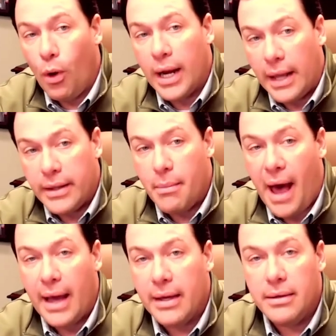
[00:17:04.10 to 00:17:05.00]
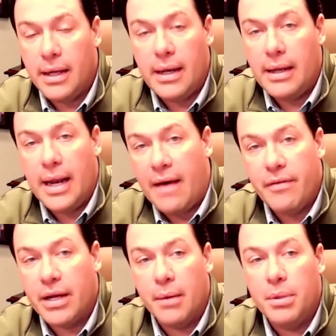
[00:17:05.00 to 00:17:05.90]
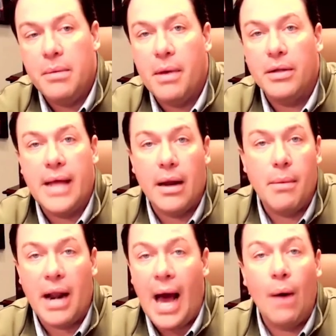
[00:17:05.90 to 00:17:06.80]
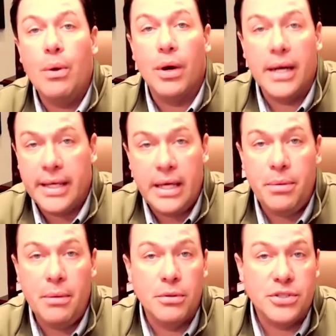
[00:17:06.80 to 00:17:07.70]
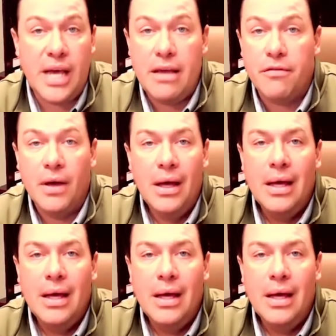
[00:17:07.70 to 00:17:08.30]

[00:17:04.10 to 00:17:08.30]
walking out in the back and, and, and having a complete meltdown about how we were going to keep people safe,